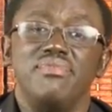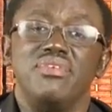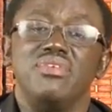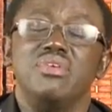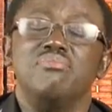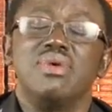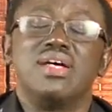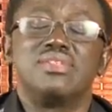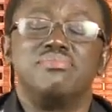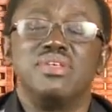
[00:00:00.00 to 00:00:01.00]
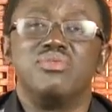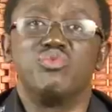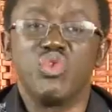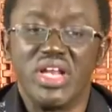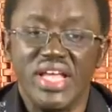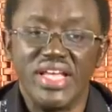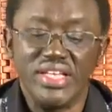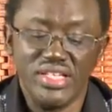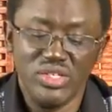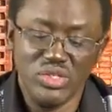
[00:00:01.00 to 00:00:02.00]
You must be ready
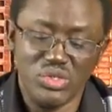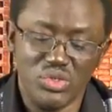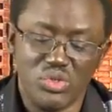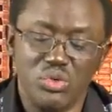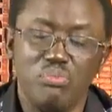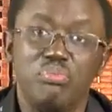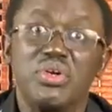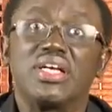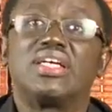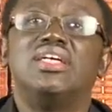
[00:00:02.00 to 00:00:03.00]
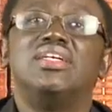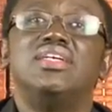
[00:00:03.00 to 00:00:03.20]
to break